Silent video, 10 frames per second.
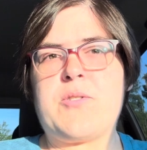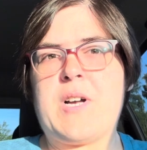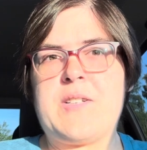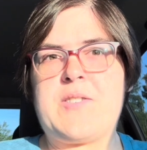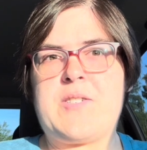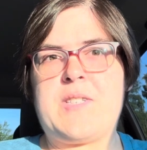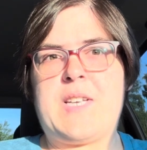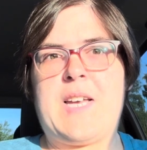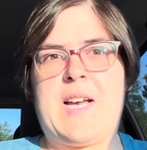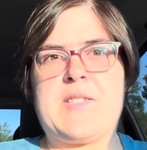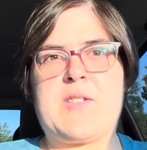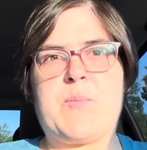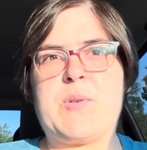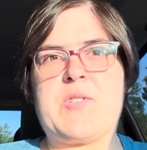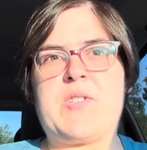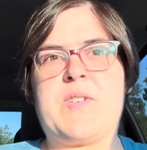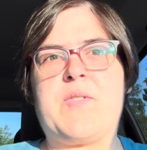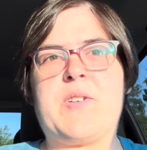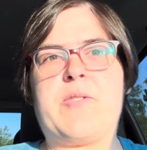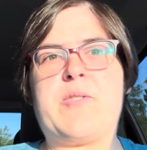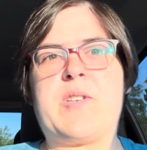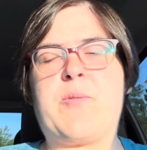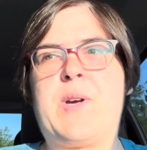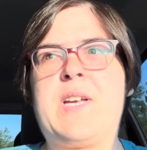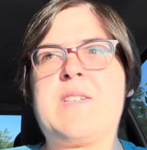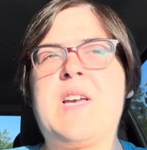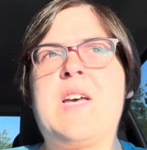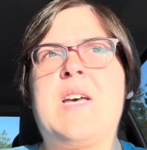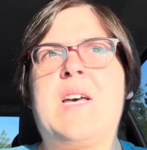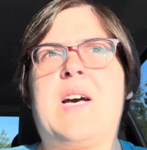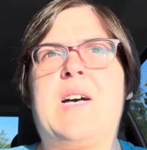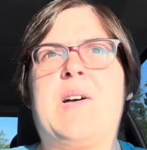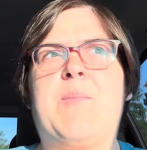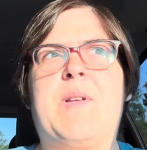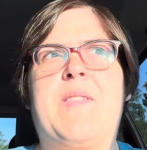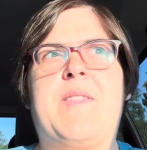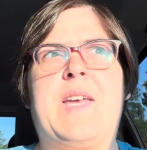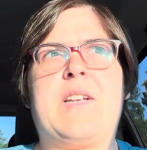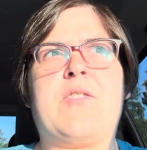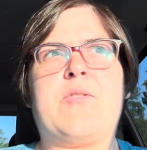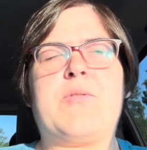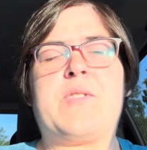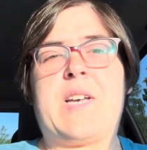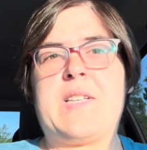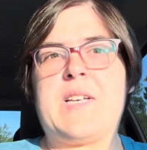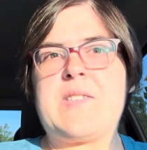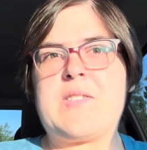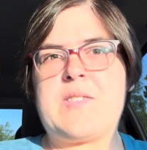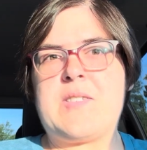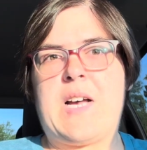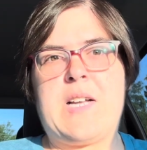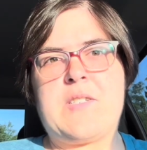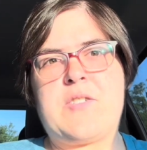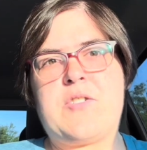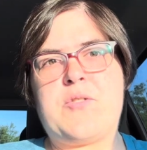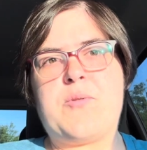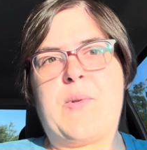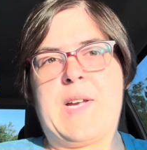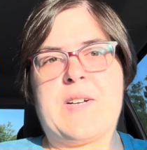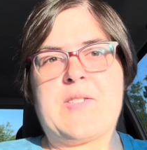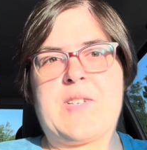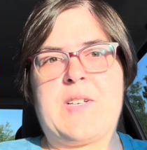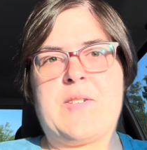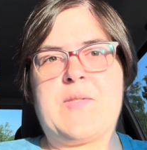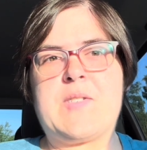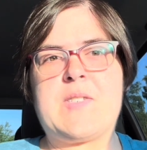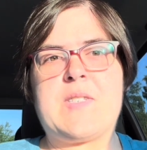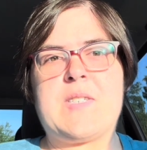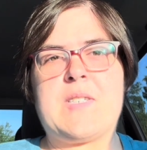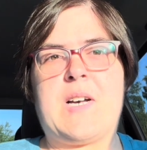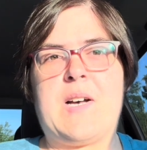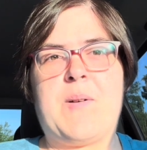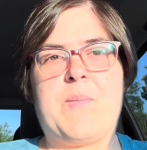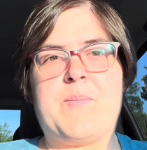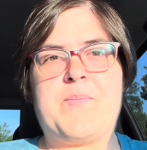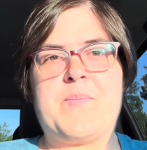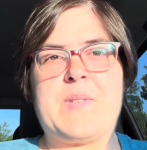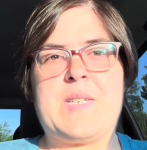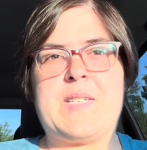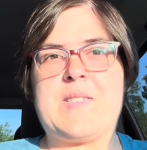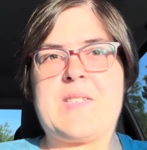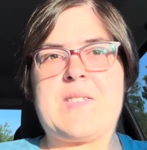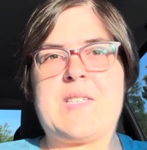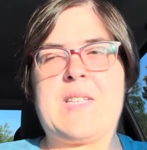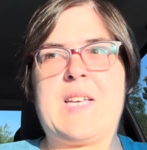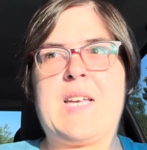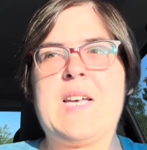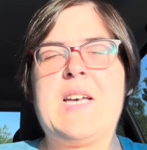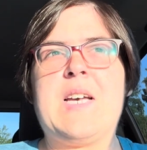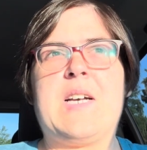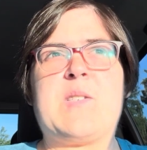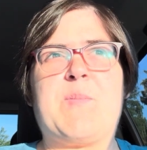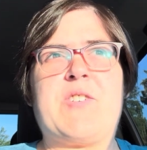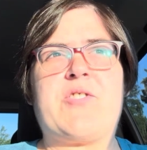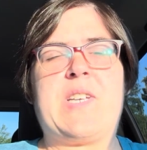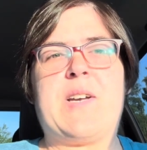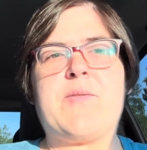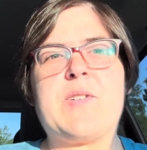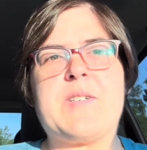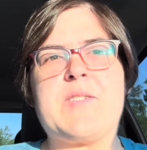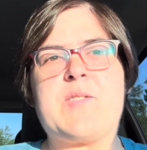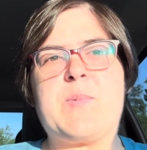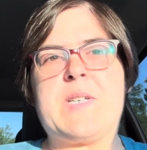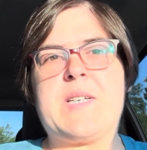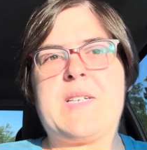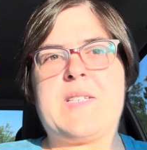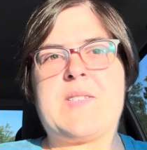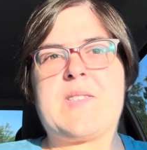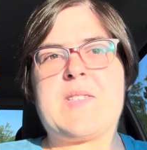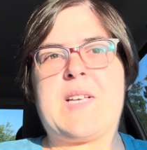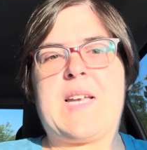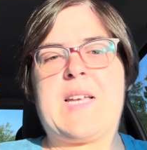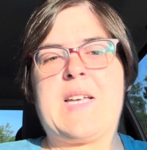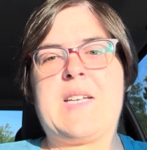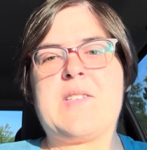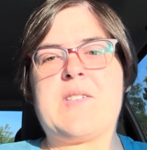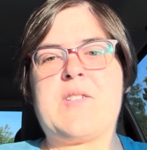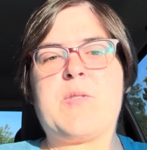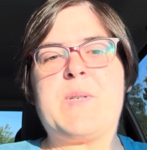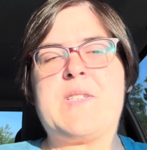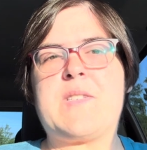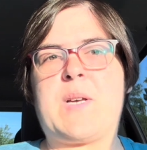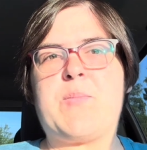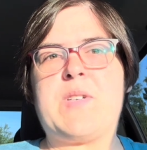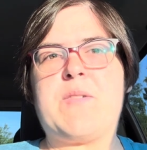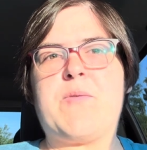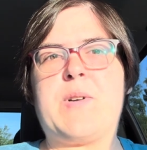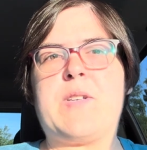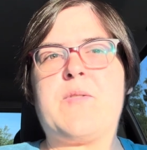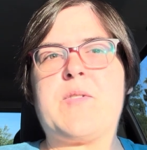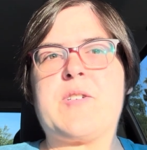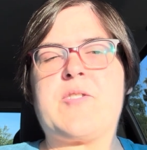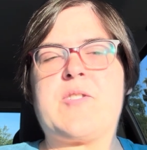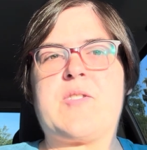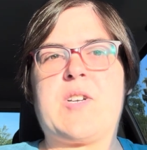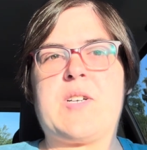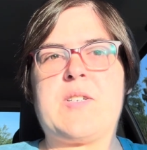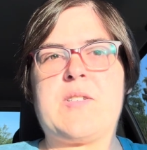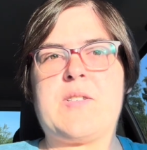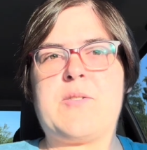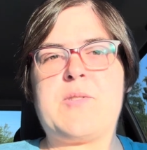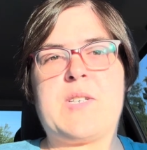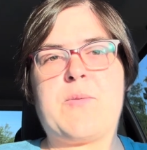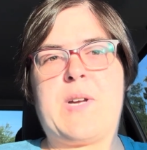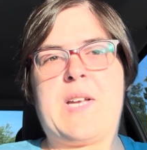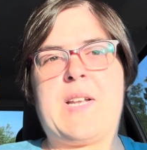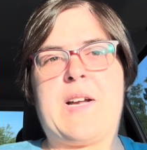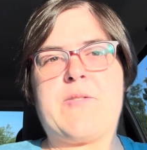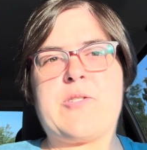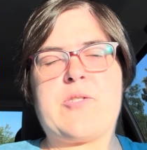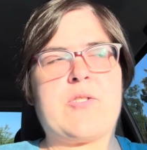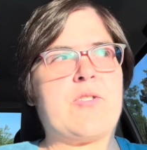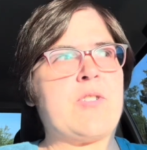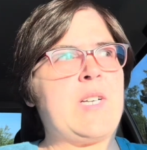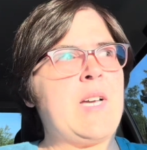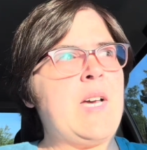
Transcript: constantly ask the person if they're losing weight. Um, they do tell us not to weigh ourselves um, consistently, especially at first, because like it is a little bit deceptive when you first start losing weight after surgery